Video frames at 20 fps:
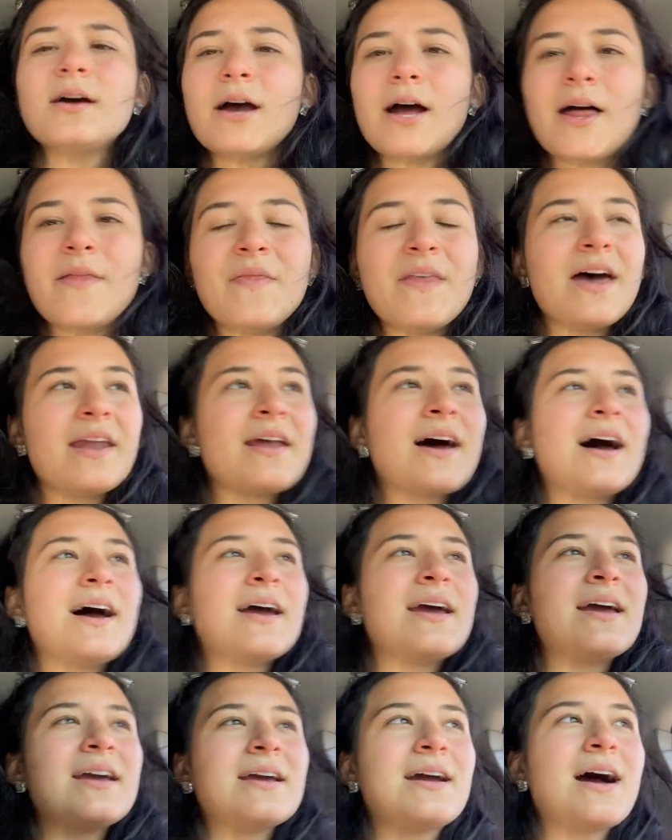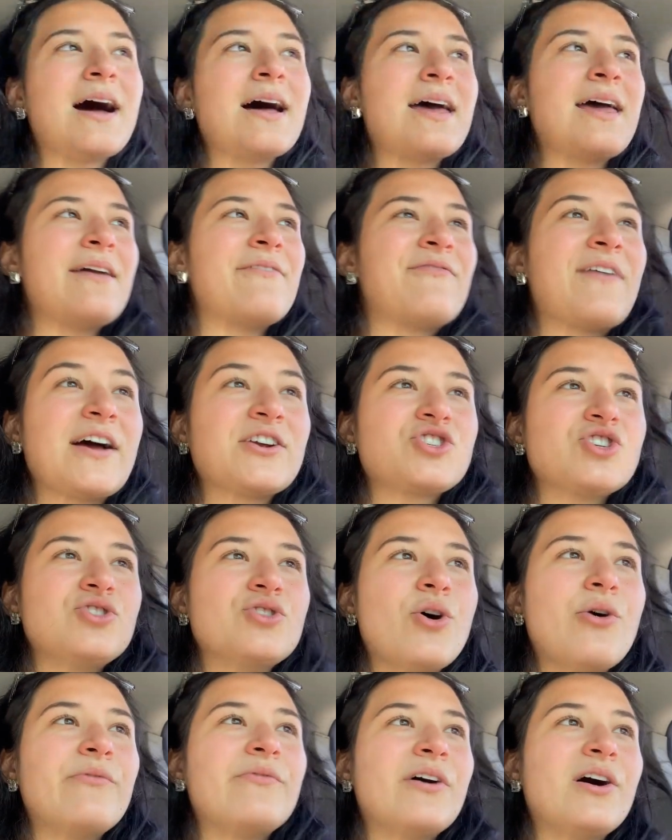And then I got a Fashion
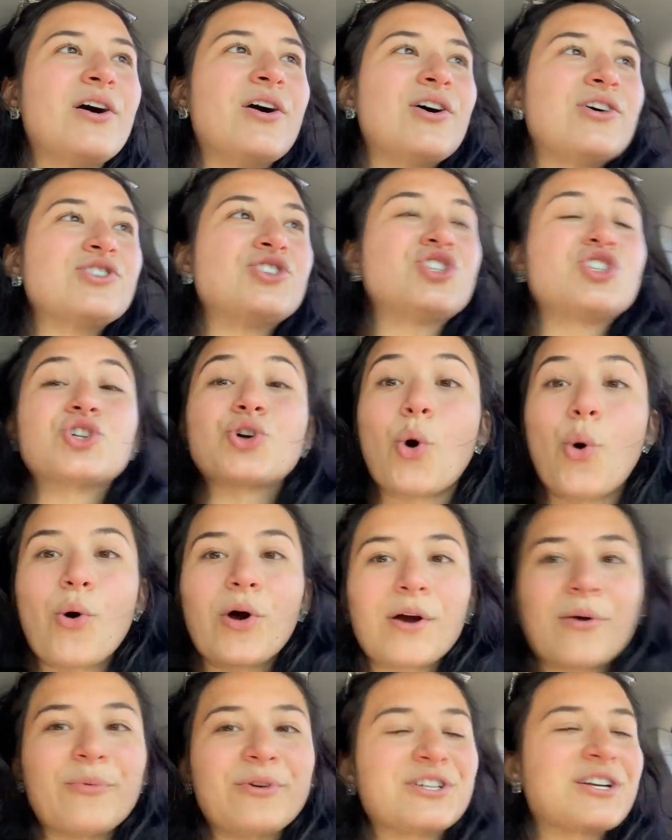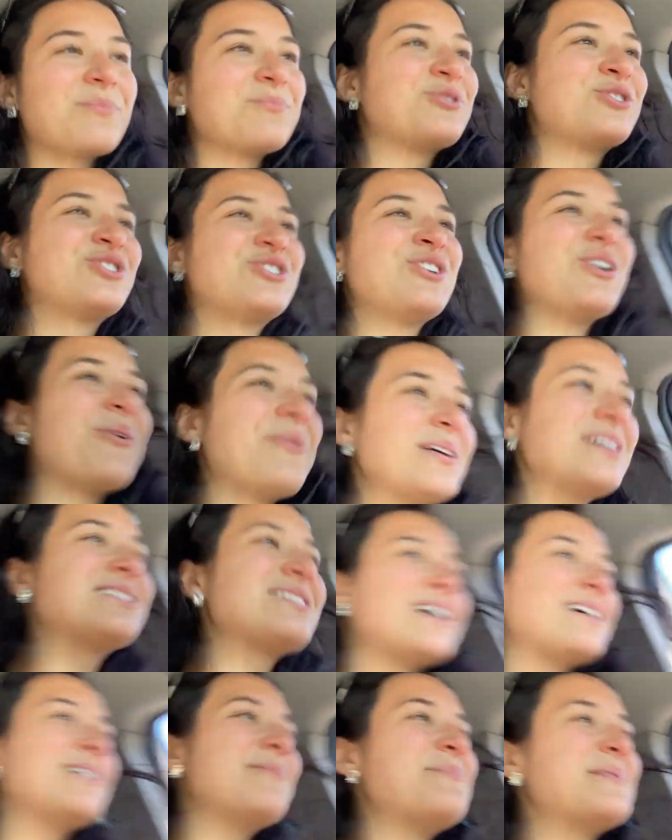Nova skort, which I'm so
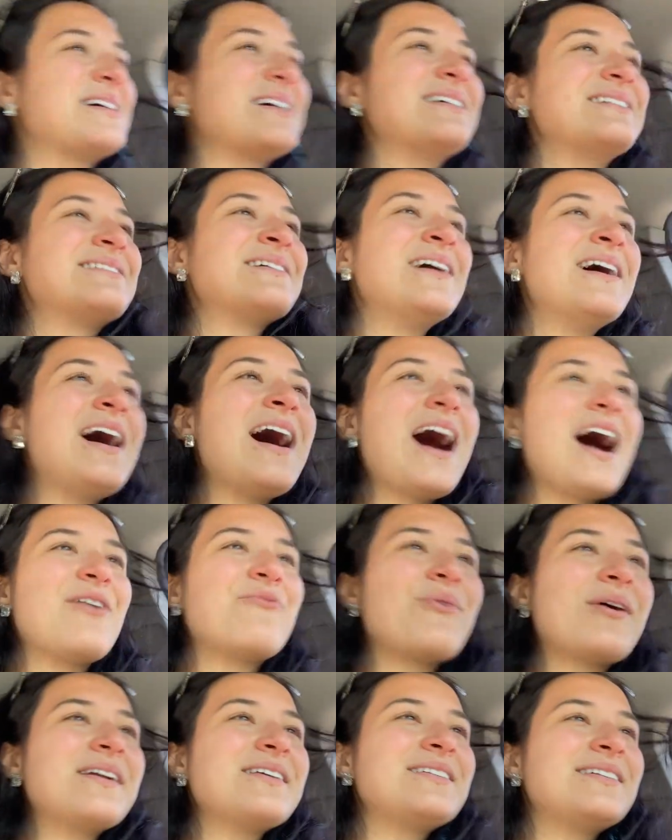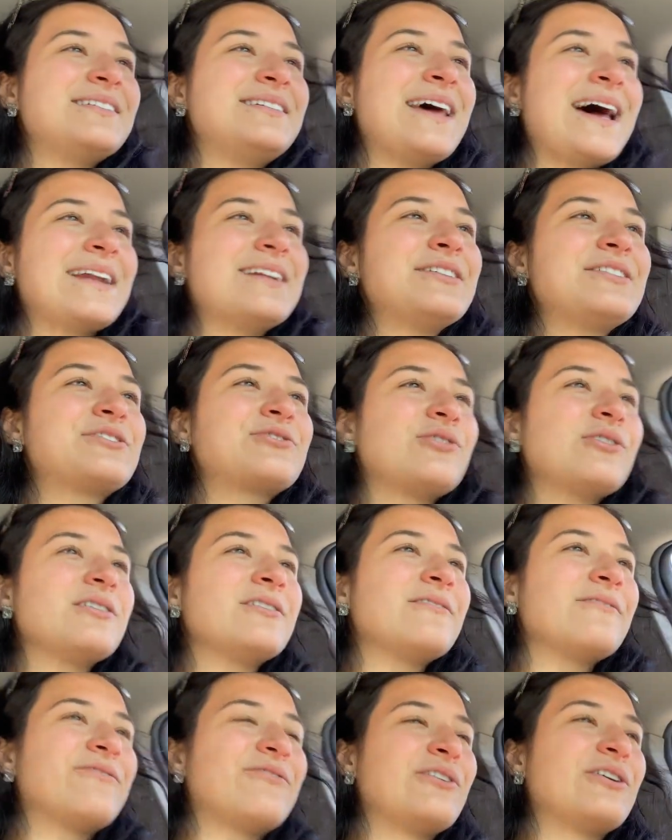excited because I wanted a tennis skirt
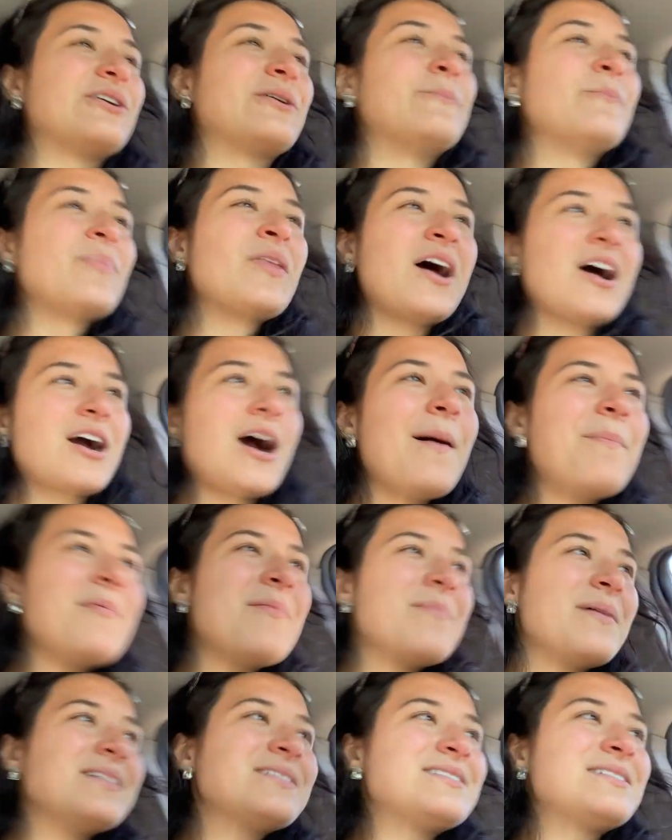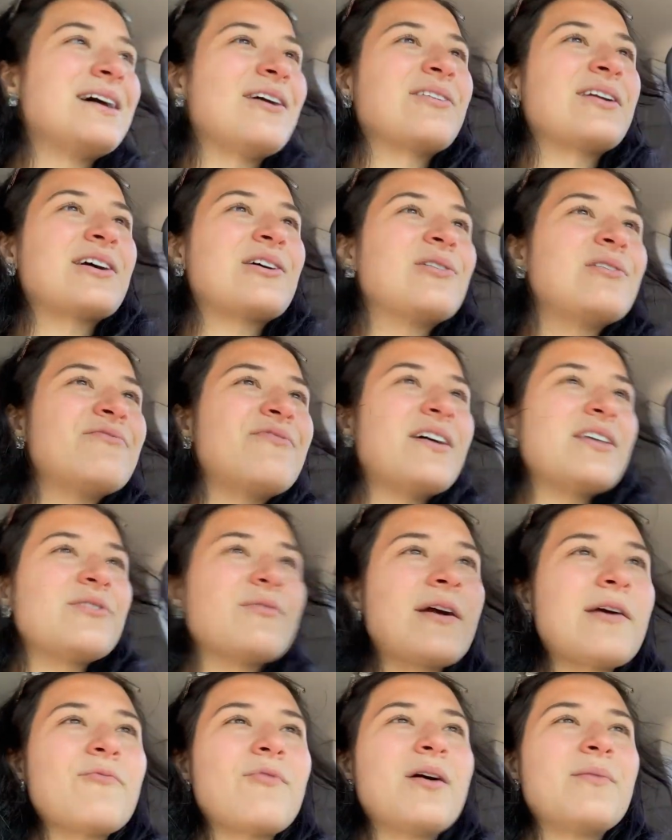for a couple months now, and I couldn't find the
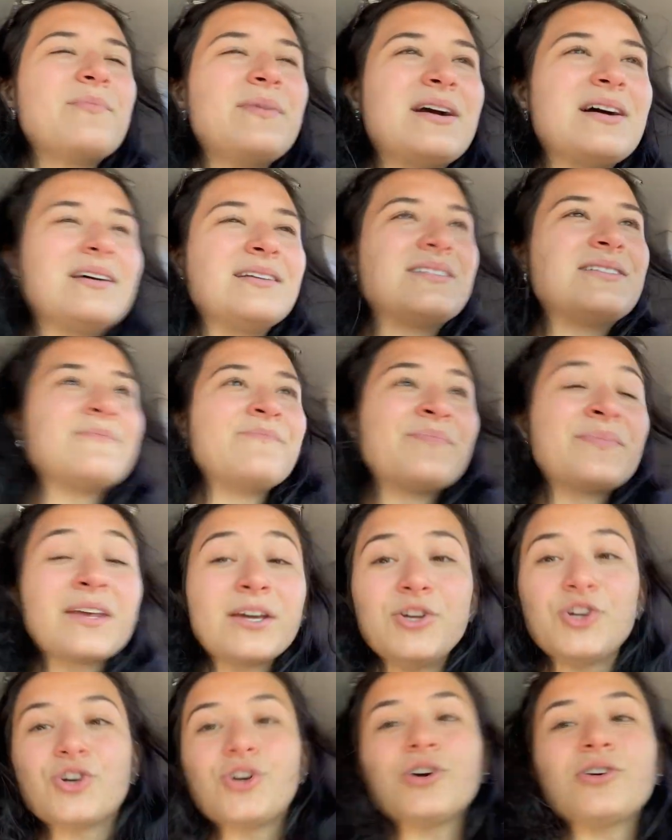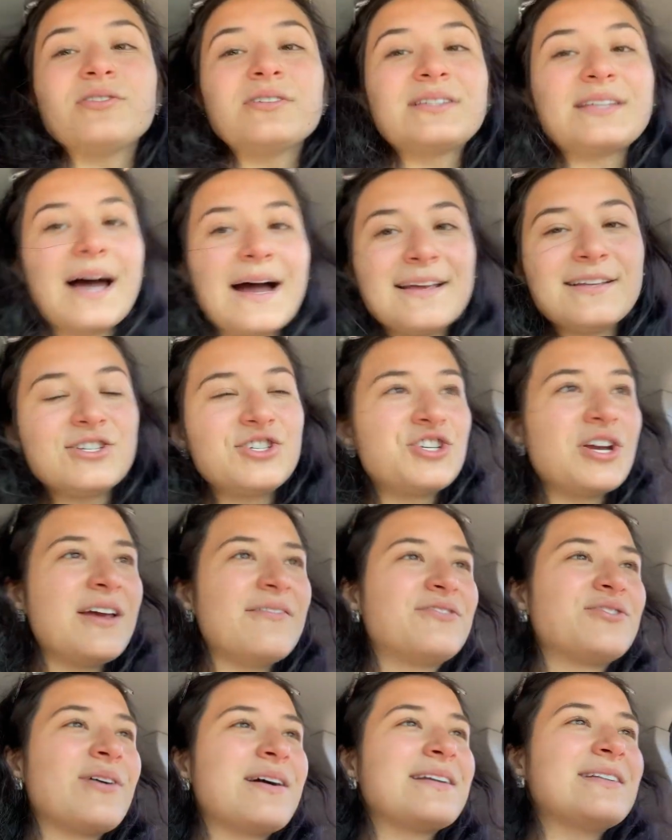right one because your girl's thighs chafe,
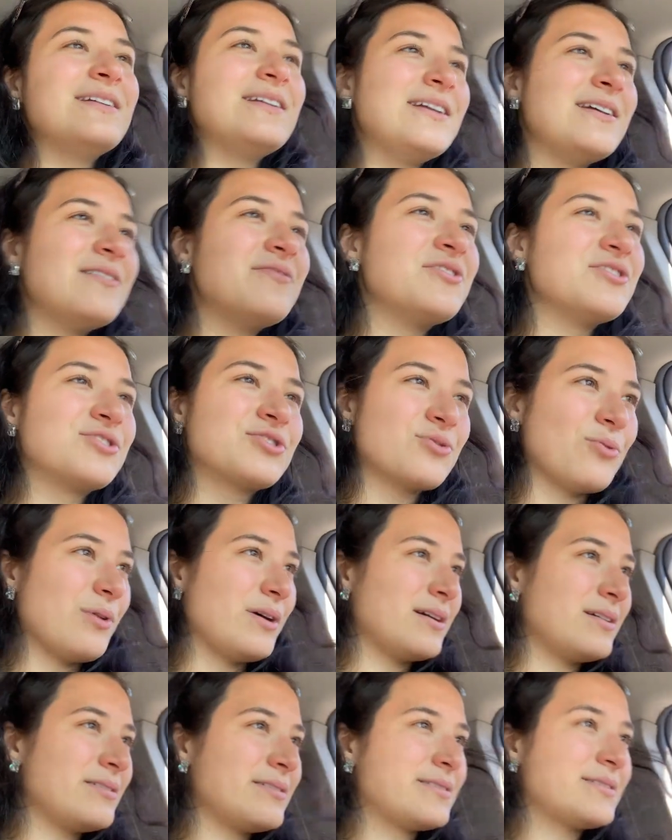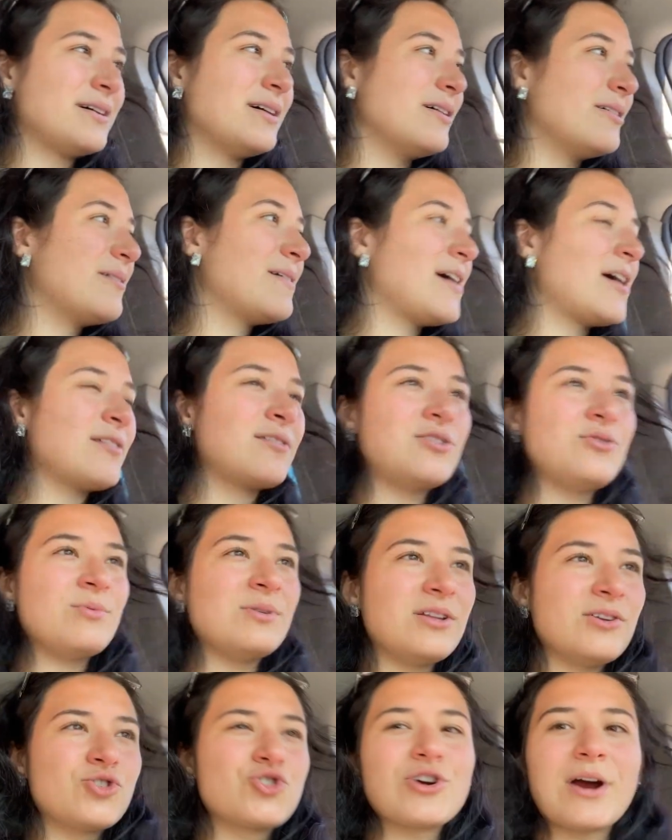so I need the skort. So I'll do a
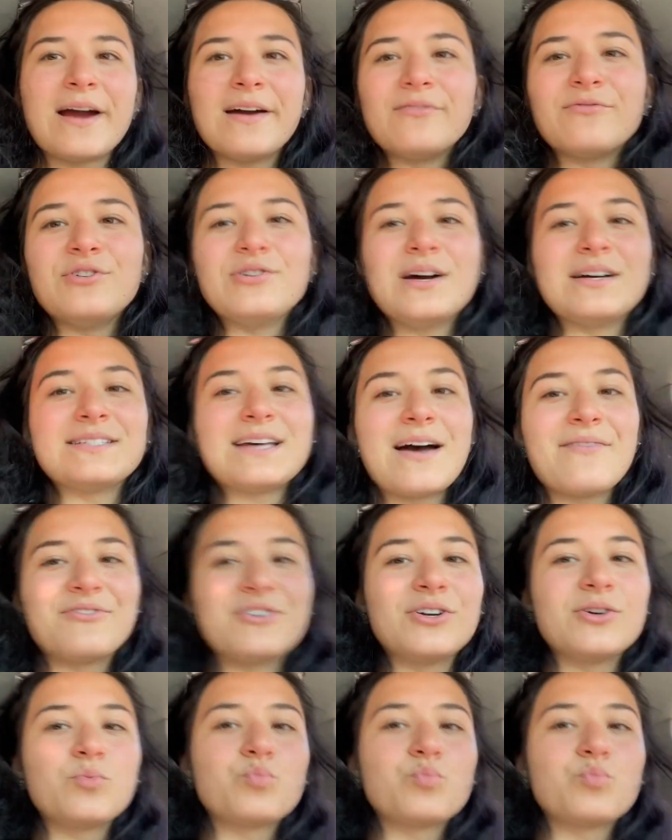little try on for you guys after.